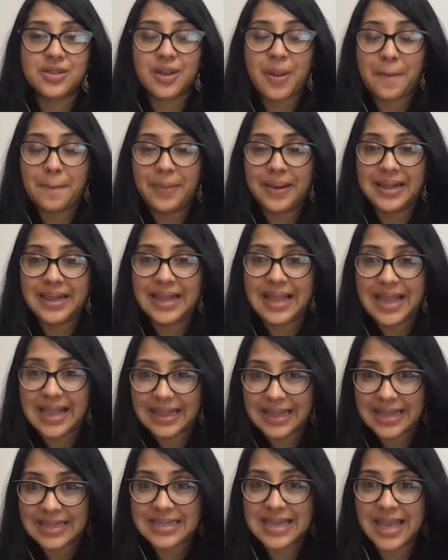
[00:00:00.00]

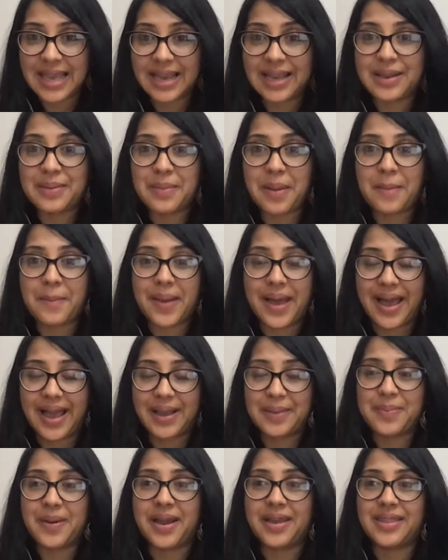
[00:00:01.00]
completely taken
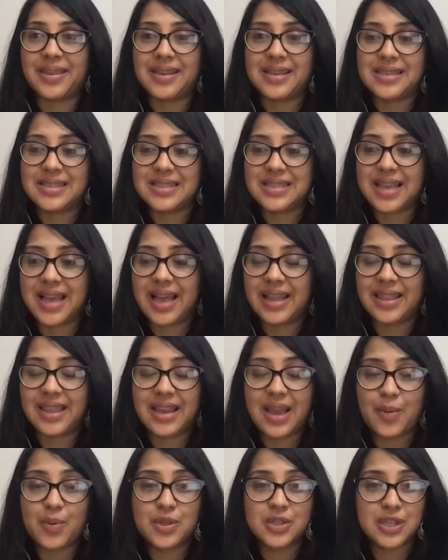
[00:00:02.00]
aback by this. And then
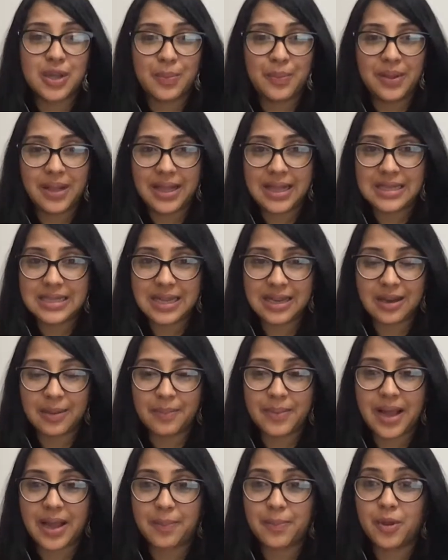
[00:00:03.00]
I was completely taken
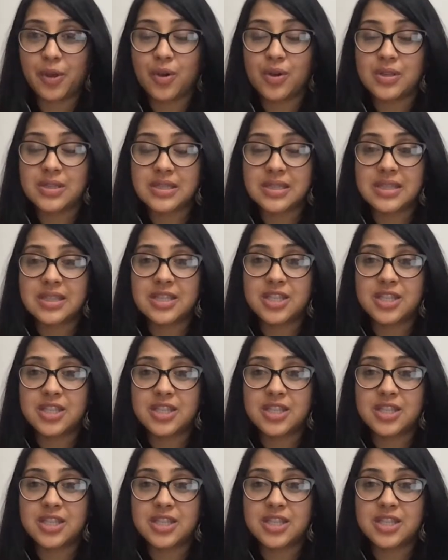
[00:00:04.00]
aback because this